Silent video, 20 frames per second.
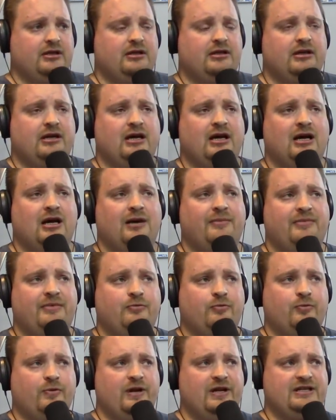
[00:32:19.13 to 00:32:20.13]

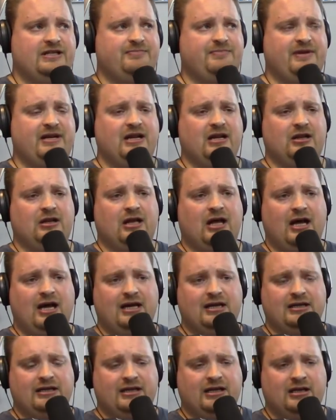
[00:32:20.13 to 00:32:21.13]
It's been a
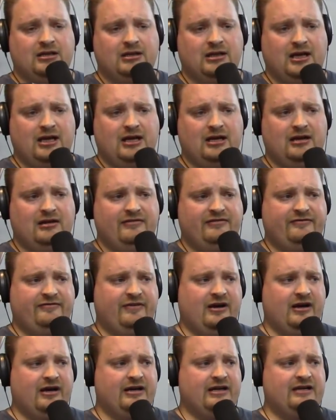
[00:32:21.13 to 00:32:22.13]
lot of
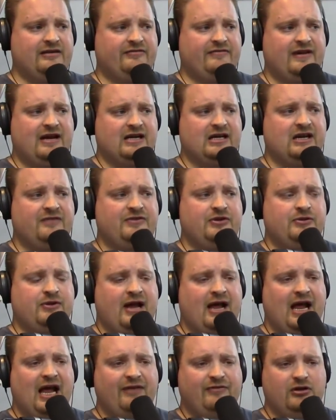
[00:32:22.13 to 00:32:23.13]
fun. In fact, if you
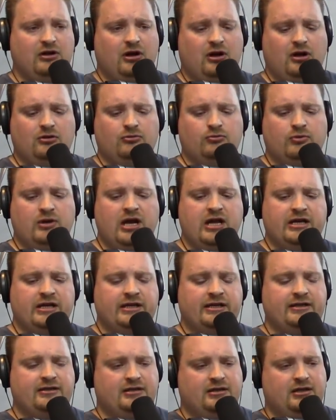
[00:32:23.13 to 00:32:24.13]
haven't
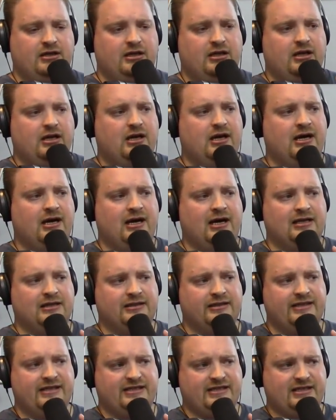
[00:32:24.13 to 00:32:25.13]
already,
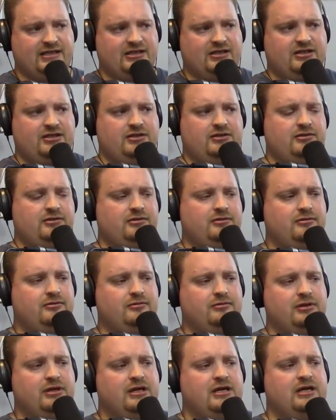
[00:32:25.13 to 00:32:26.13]
listen
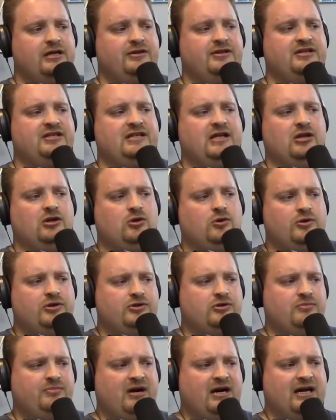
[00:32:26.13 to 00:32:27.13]
to the Stella Culinary
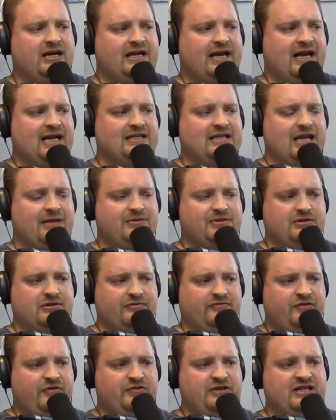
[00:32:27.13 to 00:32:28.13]
School podcast,
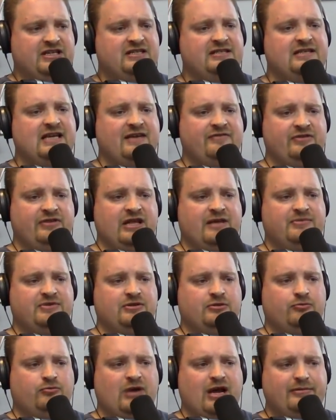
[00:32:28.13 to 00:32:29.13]
episode 57,
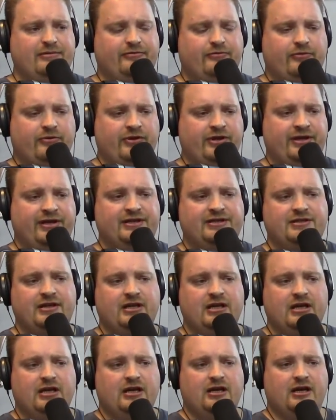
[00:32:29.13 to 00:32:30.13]
episode right before this.
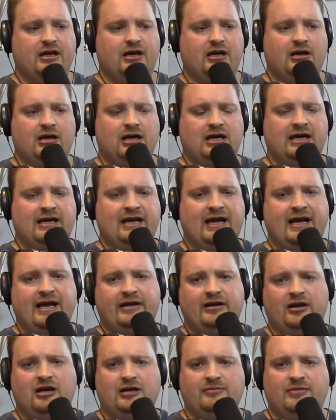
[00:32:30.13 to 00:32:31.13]
I
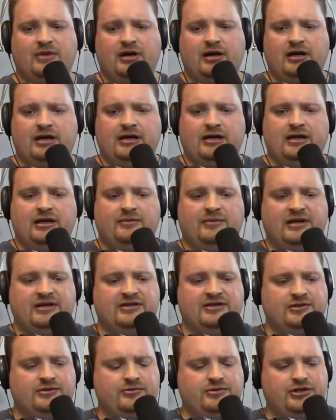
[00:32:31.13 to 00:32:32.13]
had on my
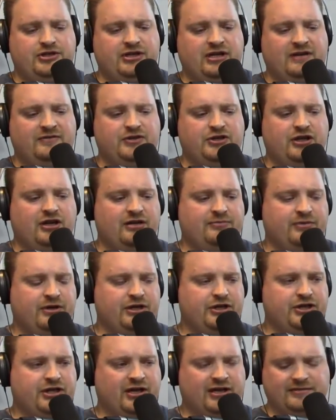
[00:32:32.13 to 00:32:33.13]
sous chef, Sean
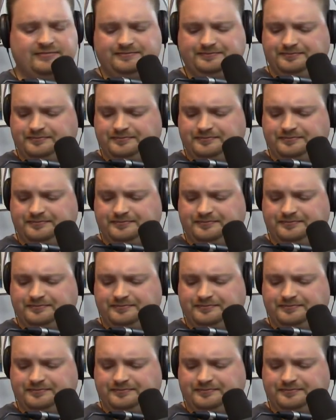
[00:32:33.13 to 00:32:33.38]
Munshaw.